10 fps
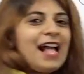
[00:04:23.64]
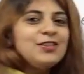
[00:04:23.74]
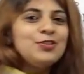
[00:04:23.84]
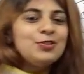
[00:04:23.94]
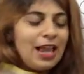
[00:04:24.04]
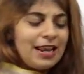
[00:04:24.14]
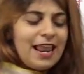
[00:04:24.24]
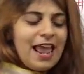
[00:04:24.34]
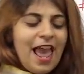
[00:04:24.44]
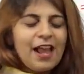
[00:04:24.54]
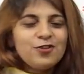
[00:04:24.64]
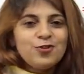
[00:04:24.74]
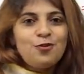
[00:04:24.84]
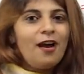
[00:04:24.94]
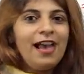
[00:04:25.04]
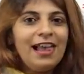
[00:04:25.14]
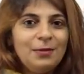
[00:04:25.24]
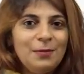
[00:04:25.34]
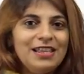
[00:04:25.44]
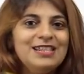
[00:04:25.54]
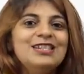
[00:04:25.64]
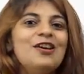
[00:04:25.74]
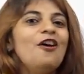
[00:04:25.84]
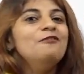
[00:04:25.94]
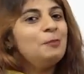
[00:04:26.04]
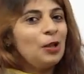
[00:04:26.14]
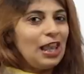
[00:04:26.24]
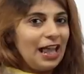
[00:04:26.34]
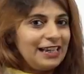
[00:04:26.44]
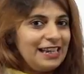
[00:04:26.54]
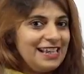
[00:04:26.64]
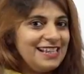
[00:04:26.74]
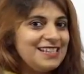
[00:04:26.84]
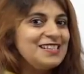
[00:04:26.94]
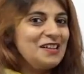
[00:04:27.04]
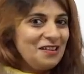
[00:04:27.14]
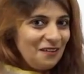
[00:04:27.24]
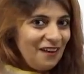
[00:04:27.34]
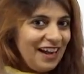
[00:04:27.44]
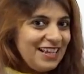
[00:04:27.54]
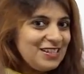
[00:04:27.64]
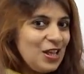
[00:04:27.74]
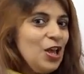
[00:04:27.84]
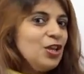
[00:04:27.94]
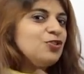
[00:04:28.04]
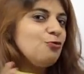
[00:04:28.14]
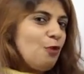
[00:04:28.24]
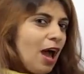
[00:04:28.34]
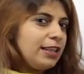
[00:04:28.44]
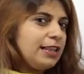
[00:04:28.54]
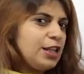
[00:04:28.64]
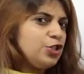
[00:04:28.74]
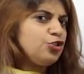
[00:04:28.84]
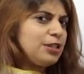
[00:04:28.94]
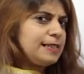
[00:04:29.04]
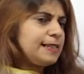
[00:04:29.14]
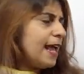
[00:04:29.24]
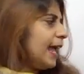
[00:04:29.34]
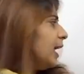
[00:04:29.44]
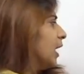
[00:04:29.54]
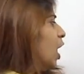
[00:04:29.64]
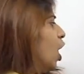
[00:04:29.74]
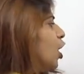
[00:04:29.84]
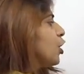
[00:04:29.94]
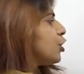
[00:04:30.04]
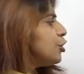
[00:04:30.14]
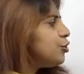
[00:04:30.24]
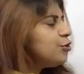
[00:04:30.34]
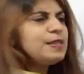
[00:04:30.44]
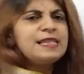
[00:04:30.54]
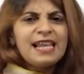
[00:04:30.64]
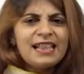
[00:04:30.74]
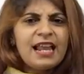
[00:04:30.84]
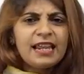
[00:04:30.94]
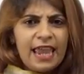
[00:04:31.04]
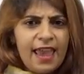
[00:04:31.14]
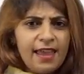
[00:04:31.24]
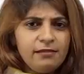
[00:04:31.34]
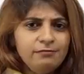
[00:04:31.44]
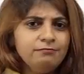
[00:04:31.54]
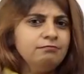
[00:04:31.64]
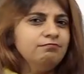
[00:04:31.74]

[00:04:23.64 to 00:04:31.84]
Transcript: adds to that extra element of politeness, right? So rather than just saying, "Could you say that again?"